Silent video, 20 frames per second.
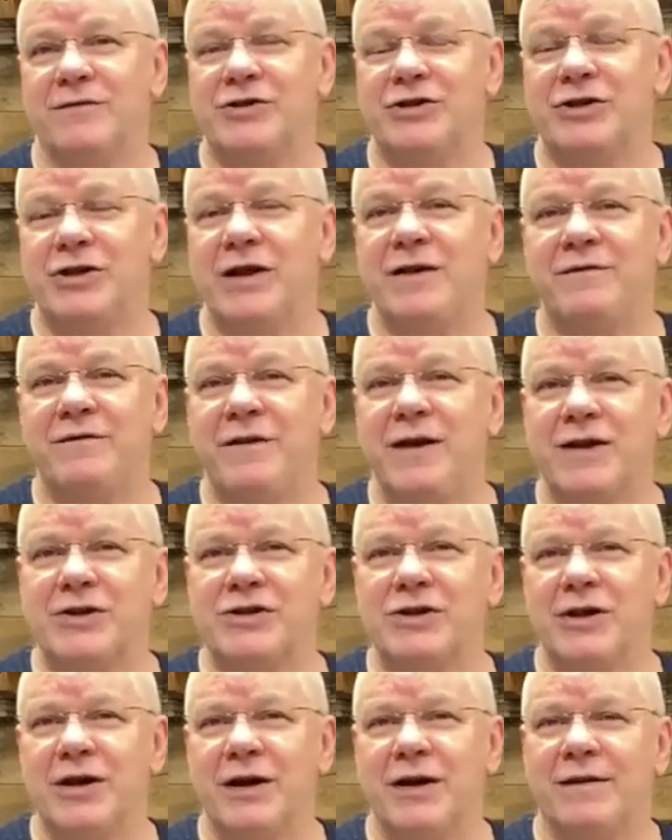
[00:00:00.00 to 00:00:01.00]

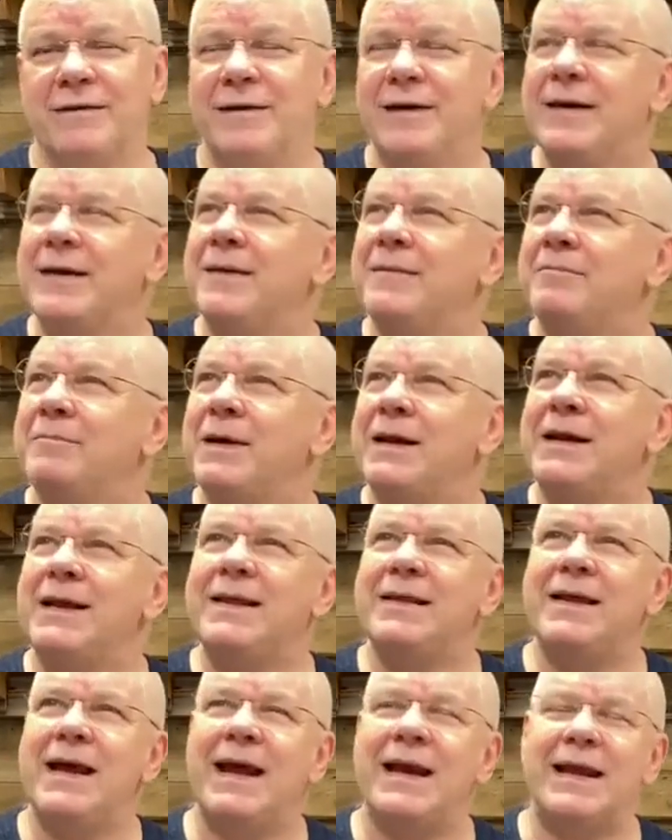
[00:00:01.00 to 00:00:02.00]
Steadfast love,
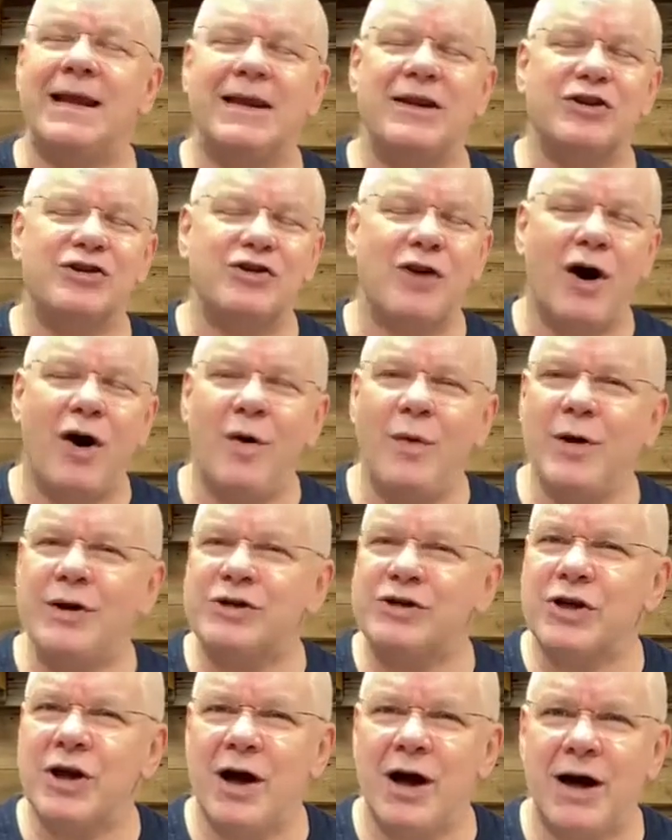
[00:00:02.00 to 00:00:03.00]
meaning that it is
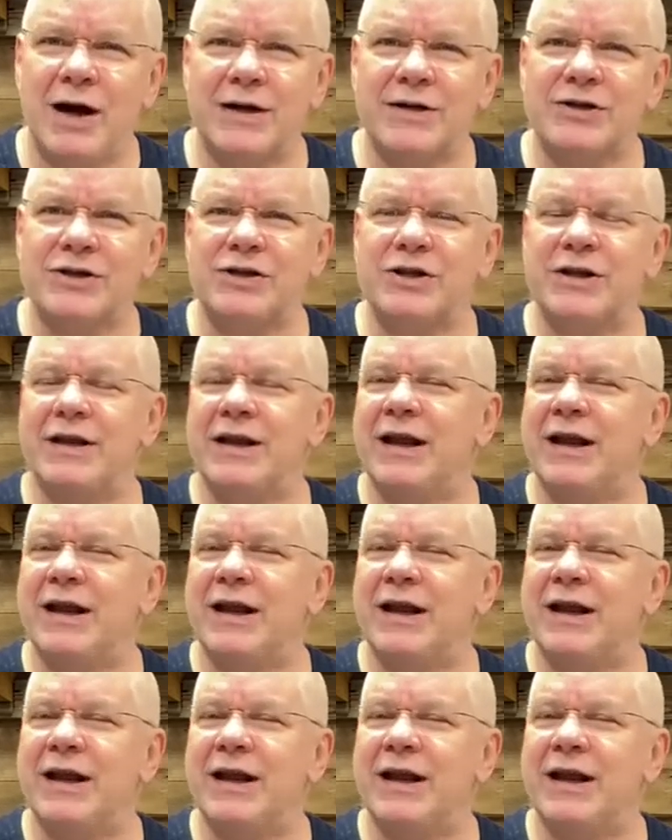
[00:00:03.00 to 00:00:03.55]
always constant.